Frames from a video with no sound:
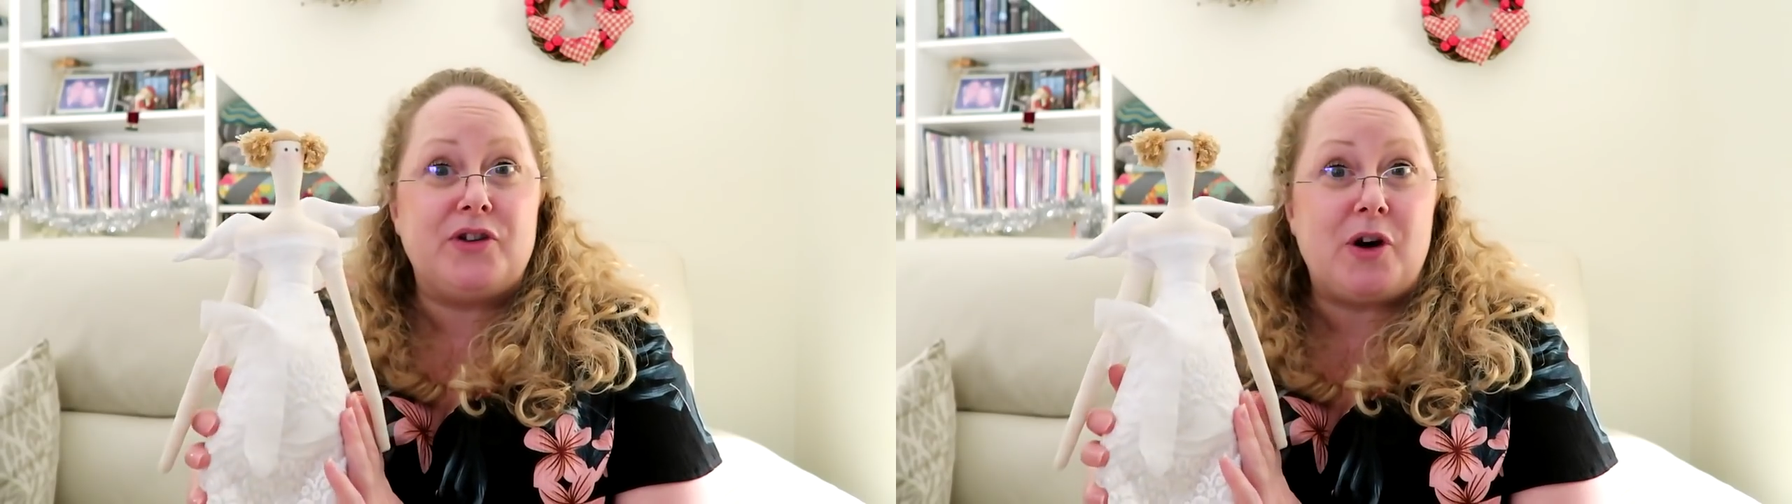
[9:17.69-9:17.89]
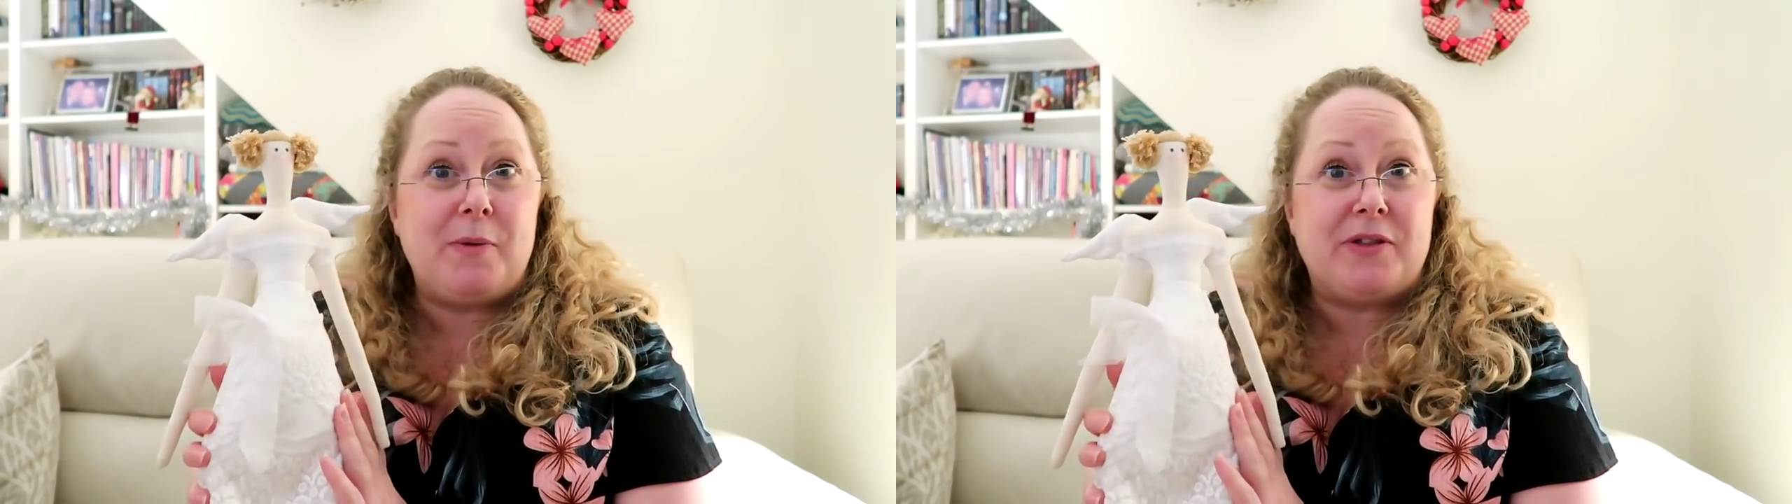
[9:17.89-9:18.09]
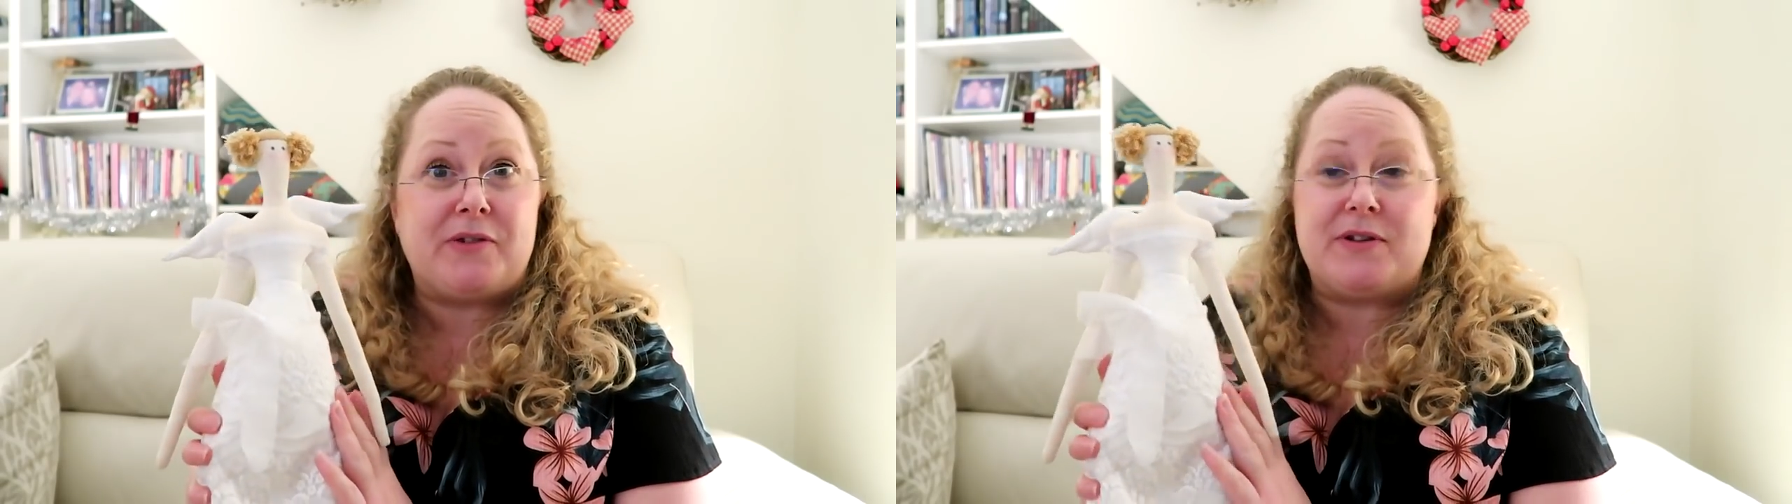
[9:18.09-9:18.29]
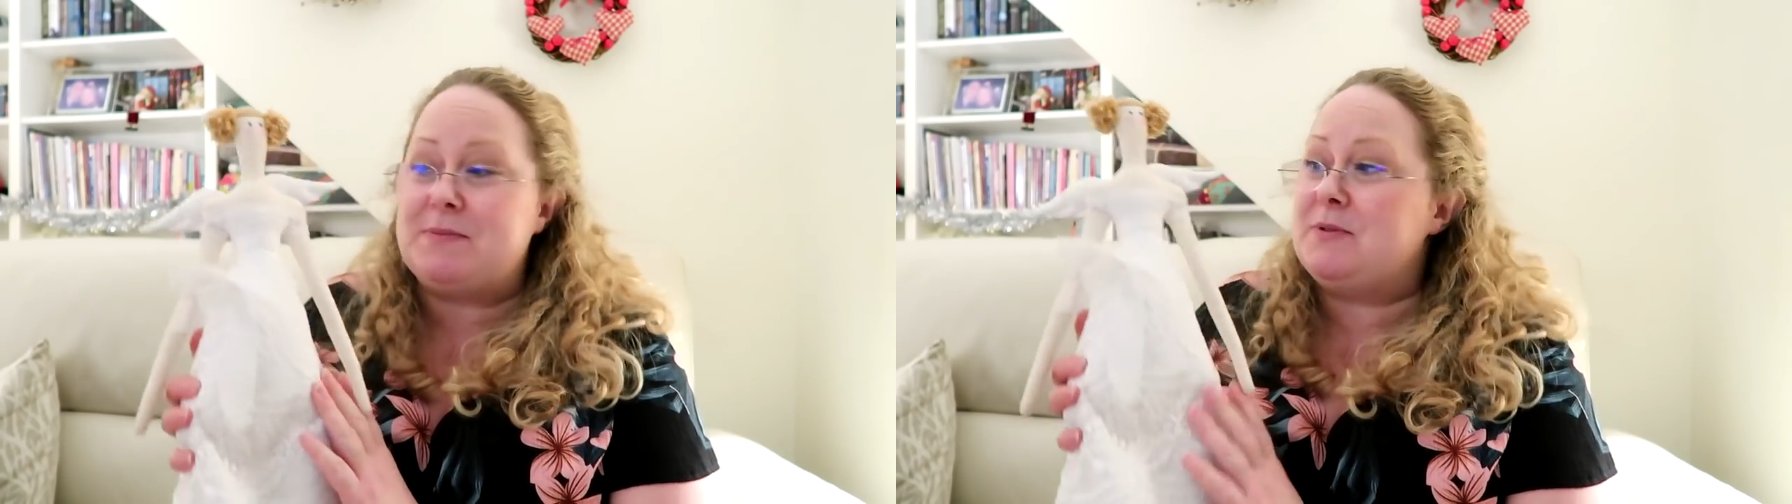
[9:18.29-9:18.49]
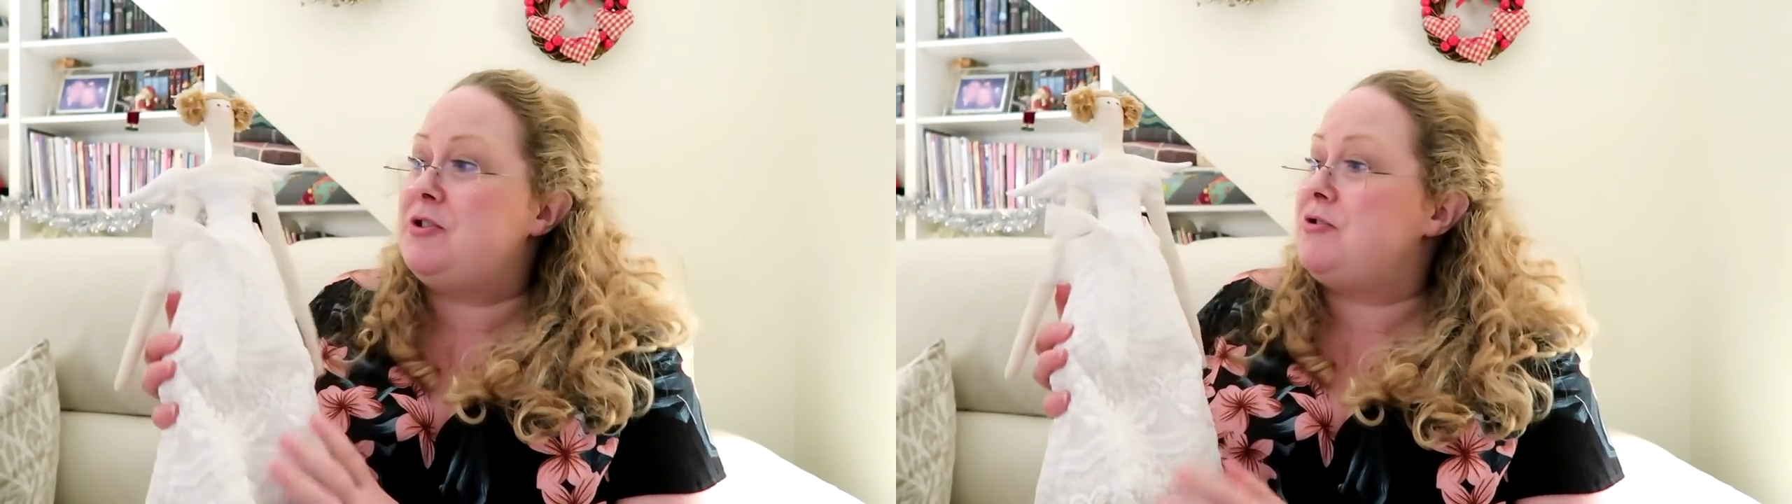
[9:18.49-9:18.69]
top of the
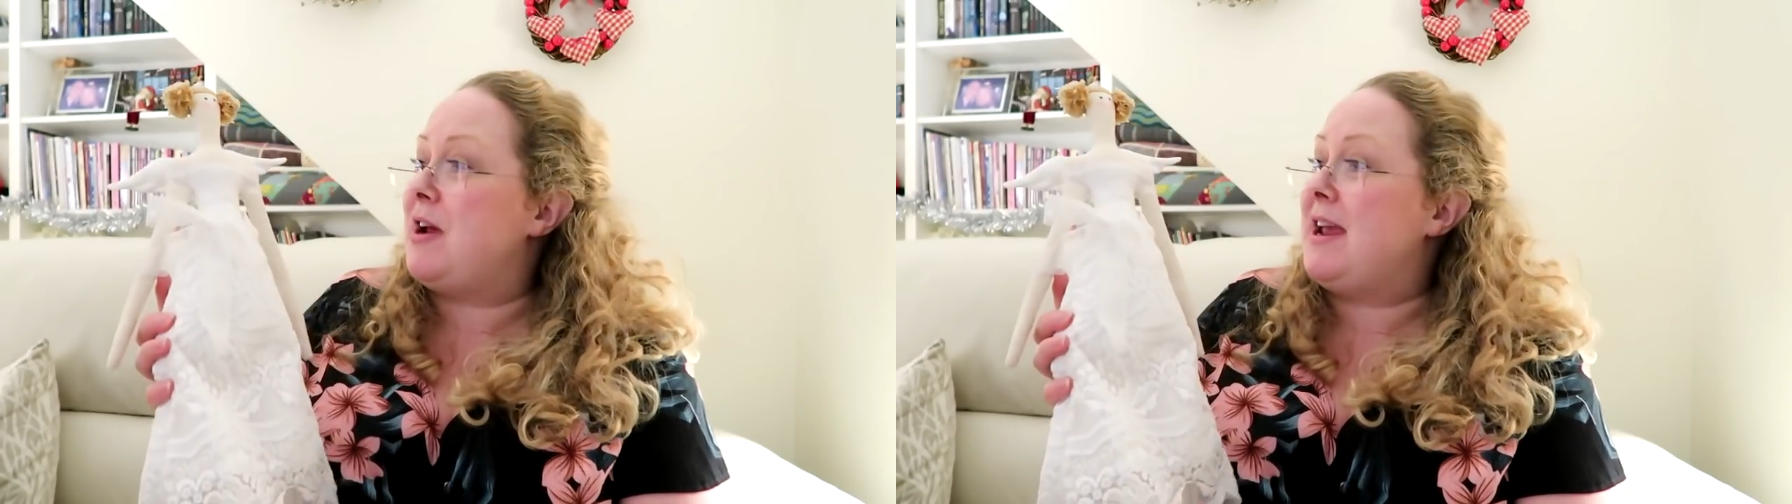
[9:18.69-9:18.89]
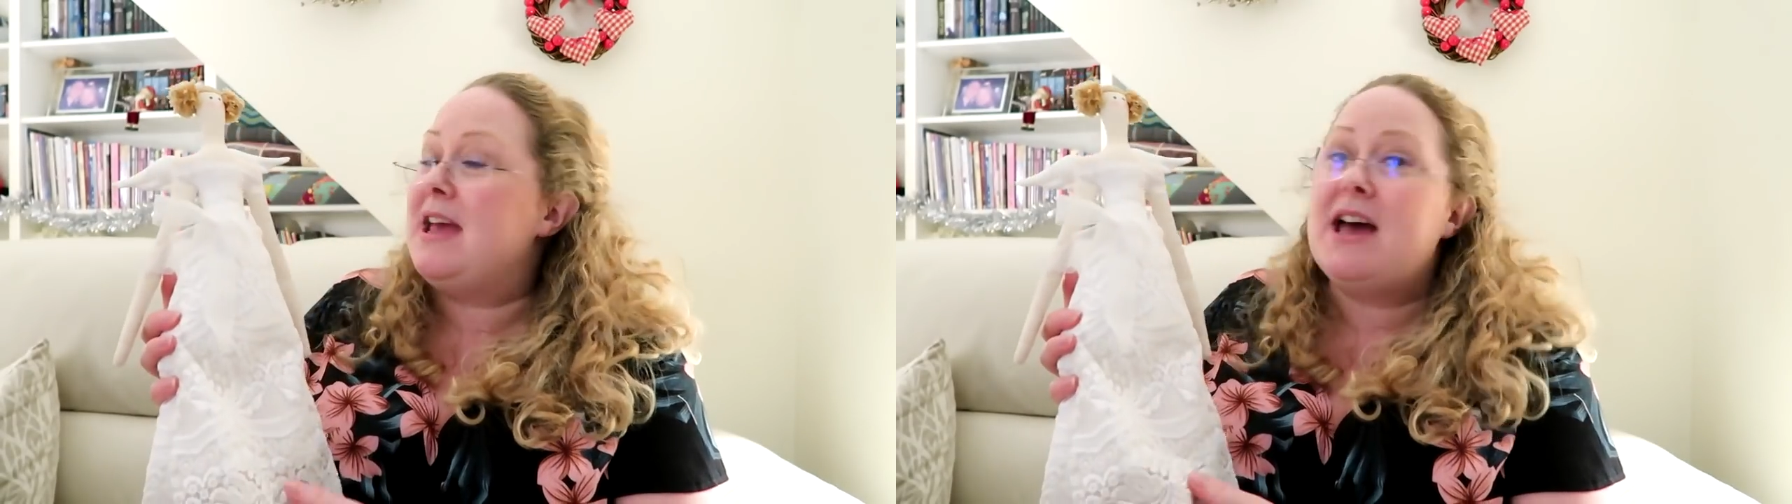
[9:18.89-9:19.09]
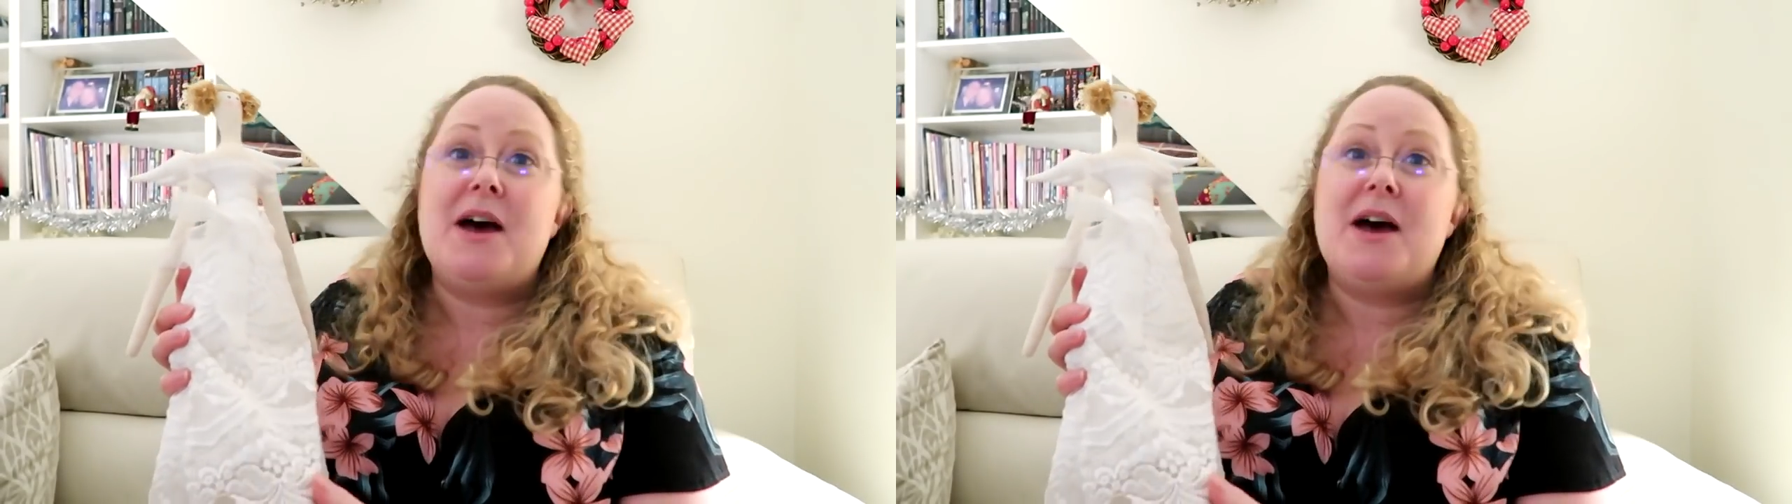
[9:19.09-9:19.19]
Christmas tree,